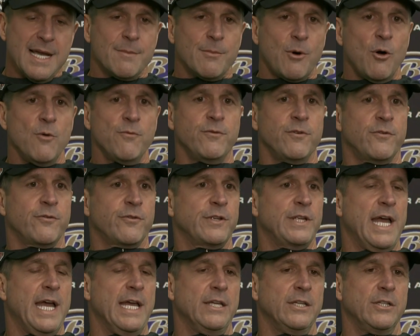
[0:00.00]
Yeah, I'm hopeful
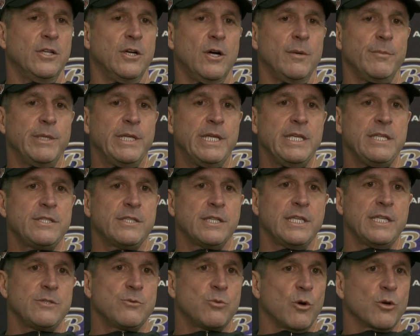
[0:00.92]
for that. You know, I mean,
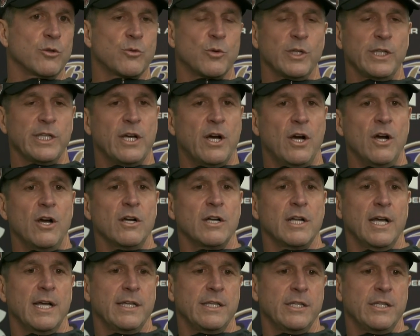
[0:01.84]
he's uh, he's worked really hard.